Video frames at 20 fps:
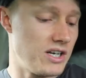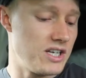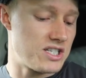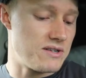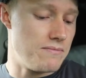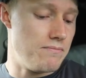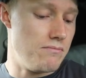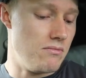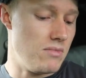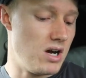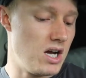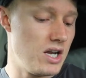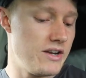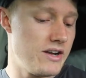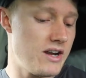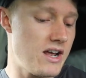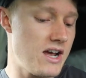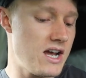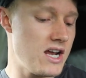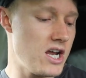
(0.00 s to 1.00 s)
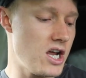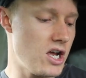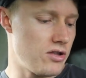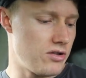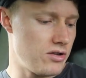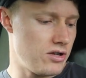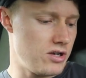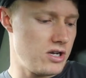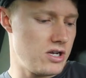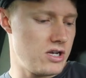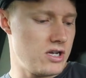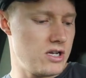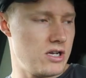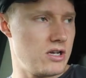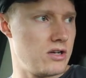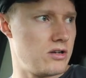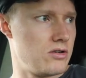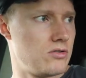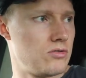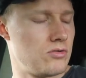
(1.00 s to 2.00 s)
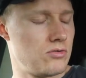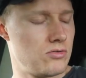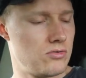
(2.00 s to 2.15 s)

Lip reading: It's Monday the